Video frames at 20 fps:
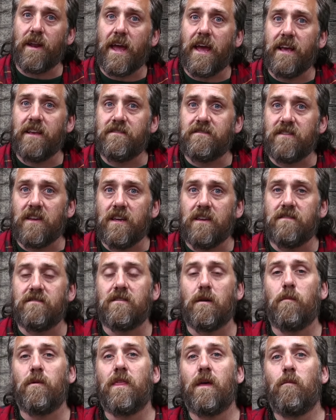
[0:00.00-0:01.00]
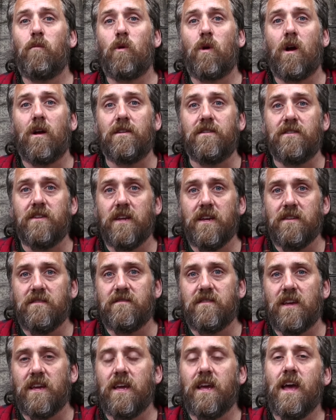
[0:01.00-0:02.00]
AC, some of them were on
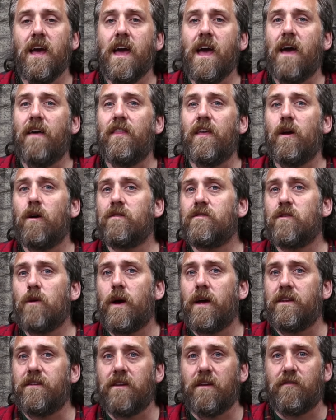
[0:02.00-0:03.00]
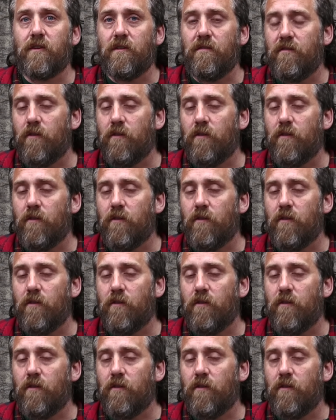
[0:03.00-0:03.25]
DC, and they also had different